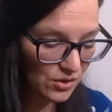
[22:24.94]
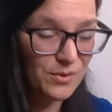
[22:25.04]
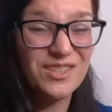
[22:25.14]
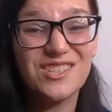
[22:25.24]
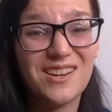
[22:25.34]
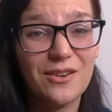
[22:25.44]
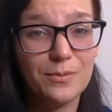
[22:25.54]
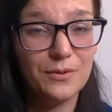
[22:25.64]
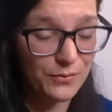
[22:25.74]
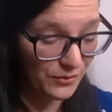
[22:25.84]
super
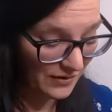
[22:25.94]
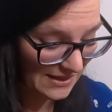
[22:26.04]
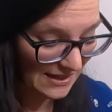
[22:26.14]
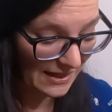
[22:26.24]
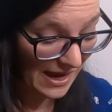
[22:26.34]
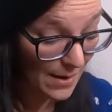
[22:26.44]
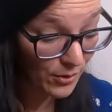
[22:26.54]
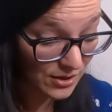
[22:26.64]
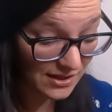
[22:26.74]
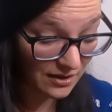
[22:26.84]
desirable for reselling. I
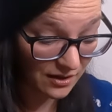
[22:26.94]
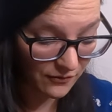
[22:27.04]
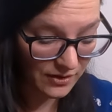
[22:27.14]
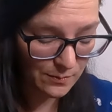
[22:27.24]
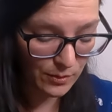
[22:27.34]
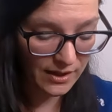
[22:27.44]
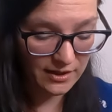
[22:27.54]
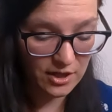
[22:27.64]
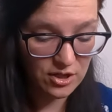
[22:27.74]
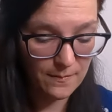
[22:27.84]
personally love this brand
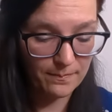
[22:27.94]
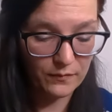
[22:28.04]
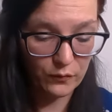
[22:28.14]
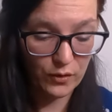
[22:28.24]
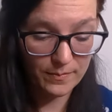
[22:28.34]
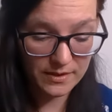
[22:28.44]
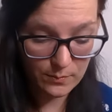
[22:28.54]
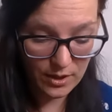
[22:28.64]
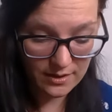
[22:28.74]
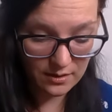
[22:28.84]
and I shopped from this
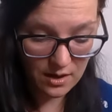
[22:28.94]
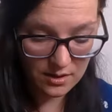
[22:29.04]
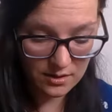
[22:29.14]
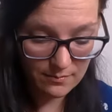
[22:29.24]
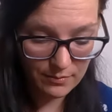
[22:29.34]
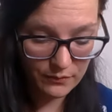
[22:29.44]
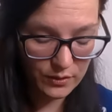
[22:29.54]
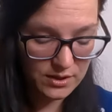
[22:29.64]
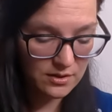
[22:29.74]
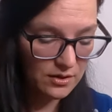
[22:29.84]
brand a lot
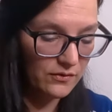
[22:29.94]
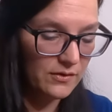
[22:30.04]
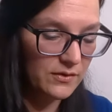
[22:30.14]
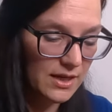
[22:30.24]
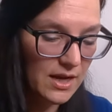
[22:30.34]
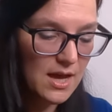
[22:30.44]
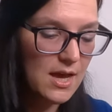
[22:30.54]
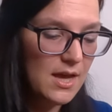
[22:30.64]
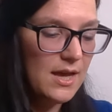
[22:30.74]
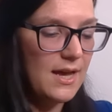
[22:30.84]
before I started thrifting.
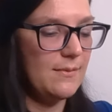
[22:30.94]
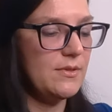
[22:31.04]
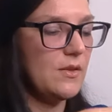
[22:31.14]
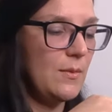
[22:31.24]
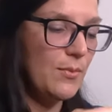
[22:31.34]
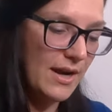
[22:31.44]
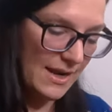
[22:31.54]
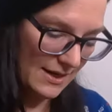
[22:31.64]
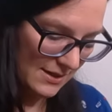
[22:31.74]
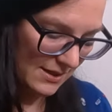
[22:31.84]
Um, so the
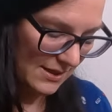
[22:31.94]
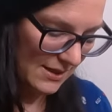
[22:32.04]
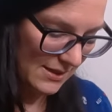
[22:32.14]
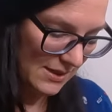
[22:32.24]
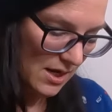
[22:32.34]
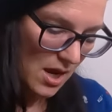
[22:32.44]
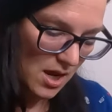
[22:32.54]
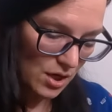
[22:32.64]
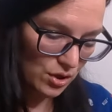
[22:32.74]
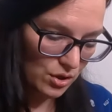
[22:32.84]
brand is
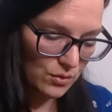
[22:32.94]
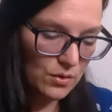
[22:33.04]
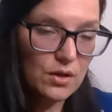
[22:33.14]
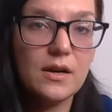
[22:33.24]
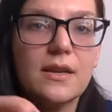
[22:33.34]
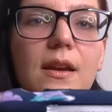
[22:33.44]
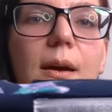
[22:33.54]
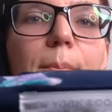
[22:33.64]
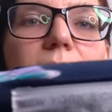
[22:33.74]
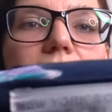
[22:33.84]
New York and
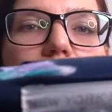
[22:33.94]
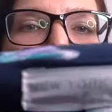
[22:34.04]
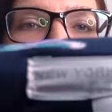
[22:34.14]
Company.